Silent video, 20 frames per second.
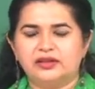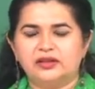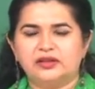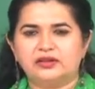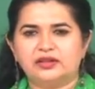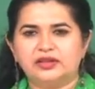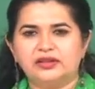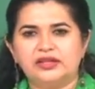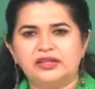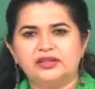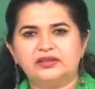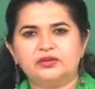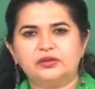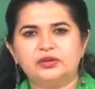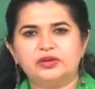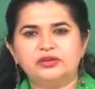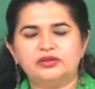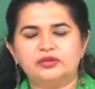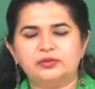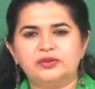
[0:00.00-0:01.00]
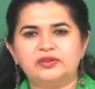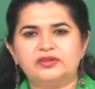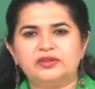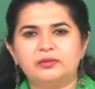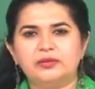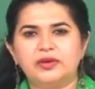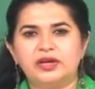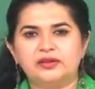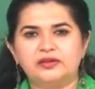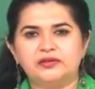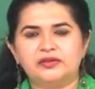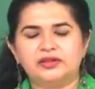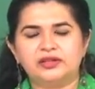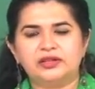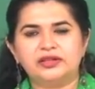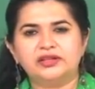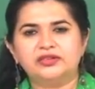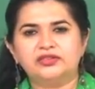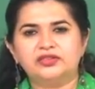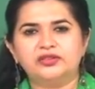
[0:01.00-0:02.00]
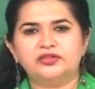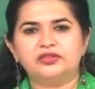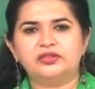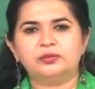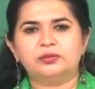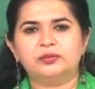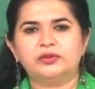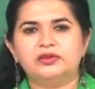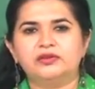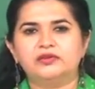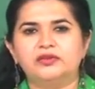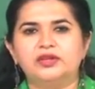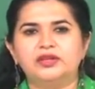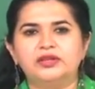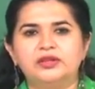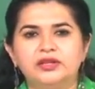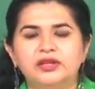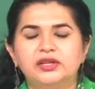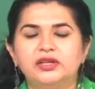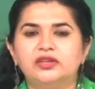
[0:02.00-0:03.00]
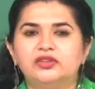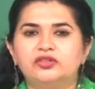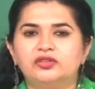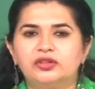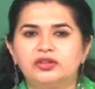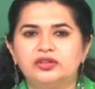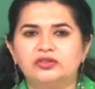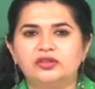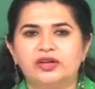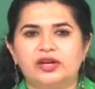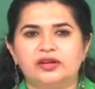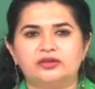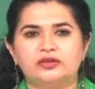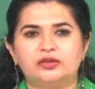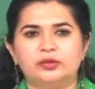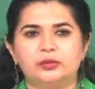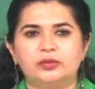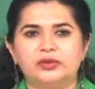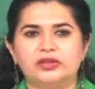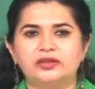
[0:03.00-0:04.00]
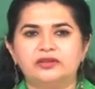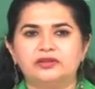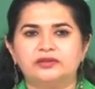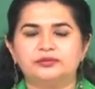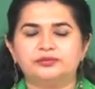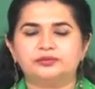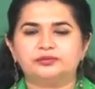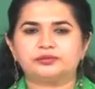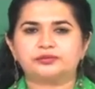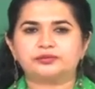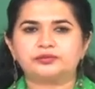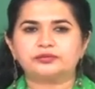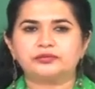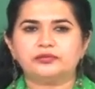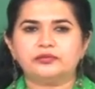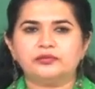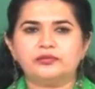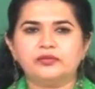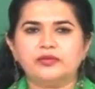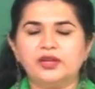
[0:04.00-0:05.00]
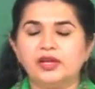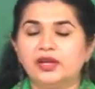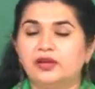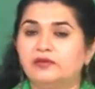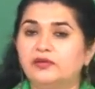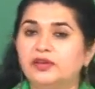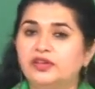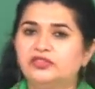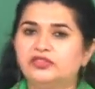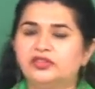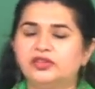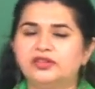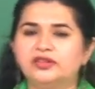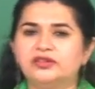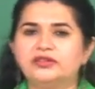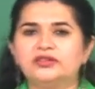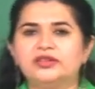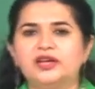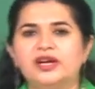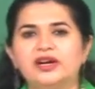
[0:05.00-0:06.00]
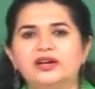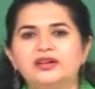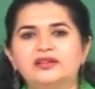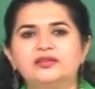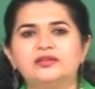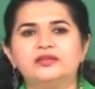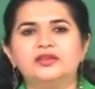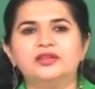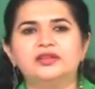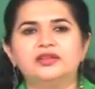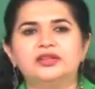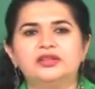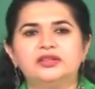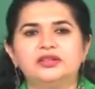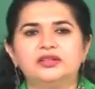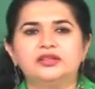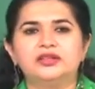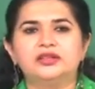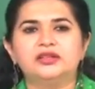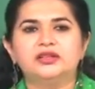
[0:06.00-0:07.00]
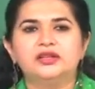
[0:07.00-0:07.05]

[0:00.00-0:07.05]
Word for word: Okay, there is going to be some kind of a relationship between Shri 420, which starts with a